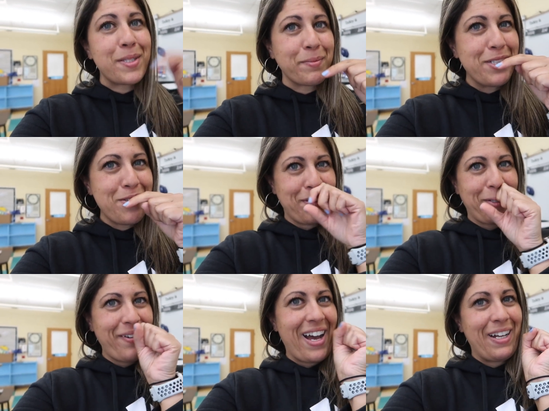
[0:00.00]
So I'm gonna show
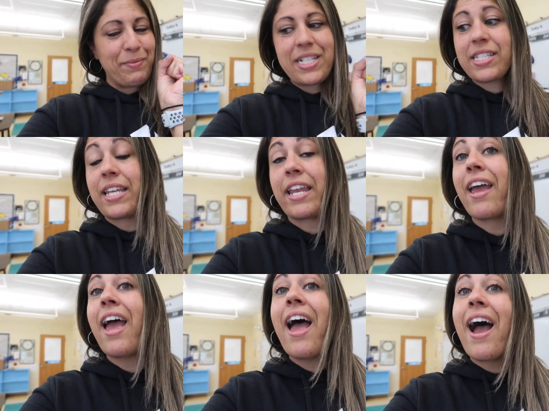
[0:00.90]
you, I'm excited.
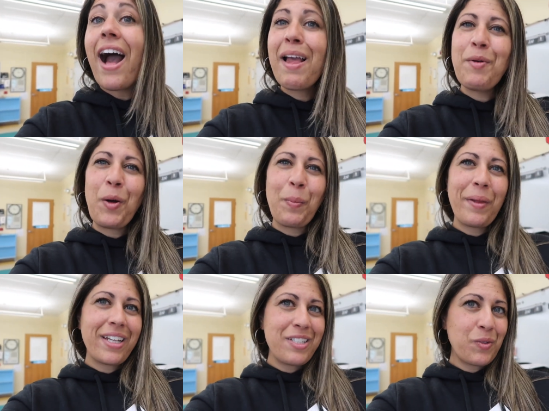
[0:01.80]
I'm
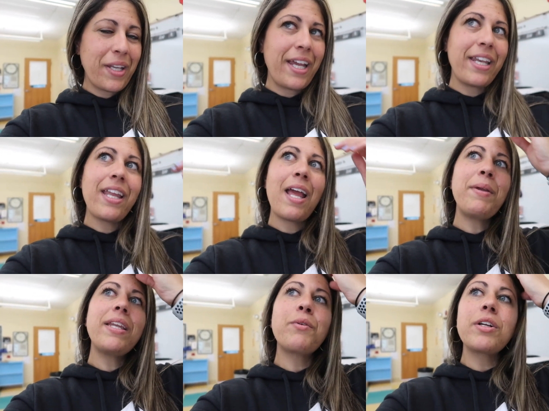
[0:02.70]
hoping I don't hate it. I
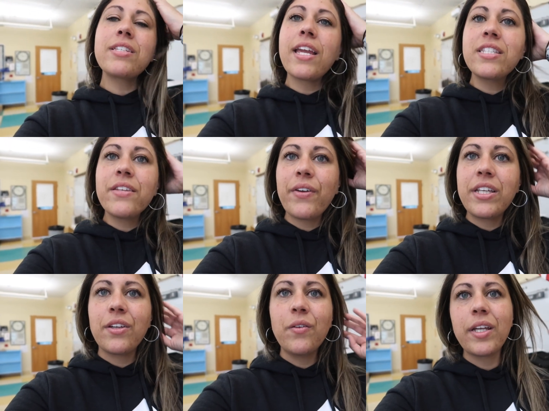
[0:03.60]
mean, worst case, if I
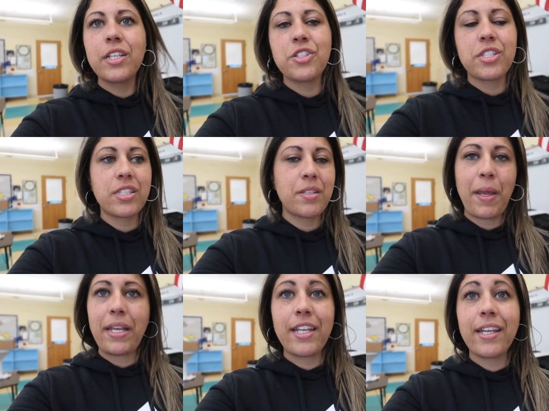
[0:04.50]
do, I can just
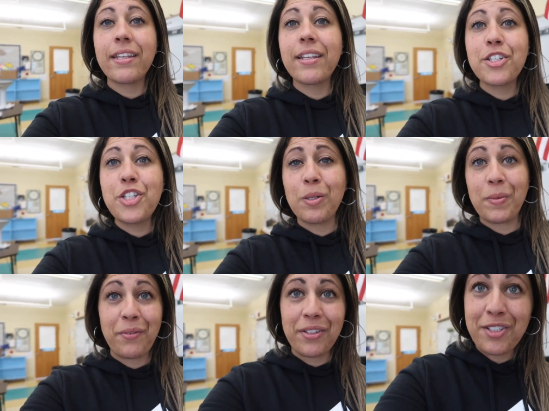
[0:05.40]
paint it again next year,
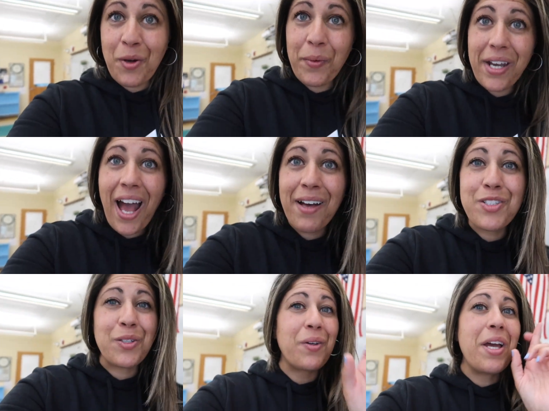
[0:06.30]
but I really don't wanna have
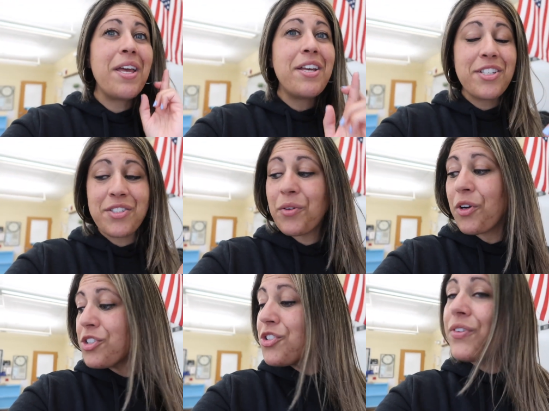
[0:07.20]
to. So
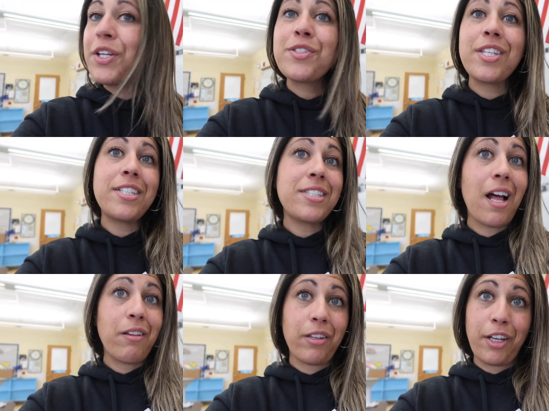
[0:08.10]
cross your fingers that it does
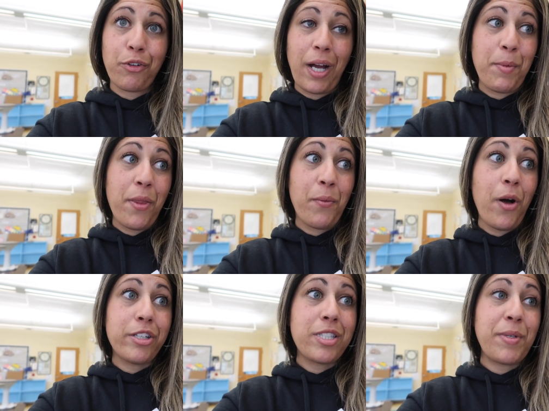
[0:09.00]
not look like crap on the
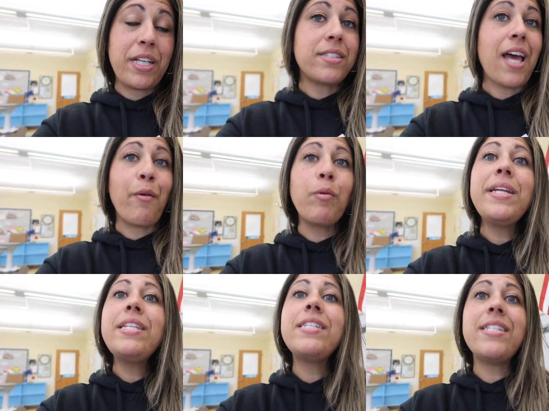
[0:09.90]
walls because I will
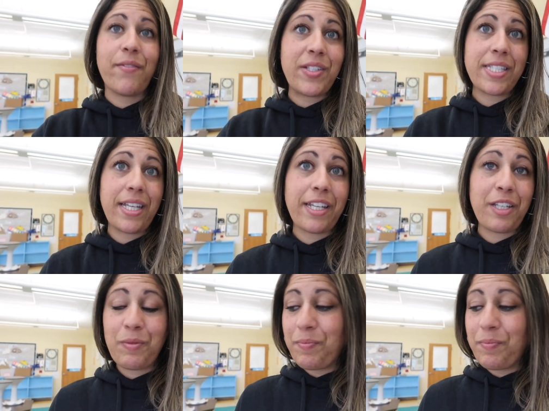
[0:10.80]
be devastated.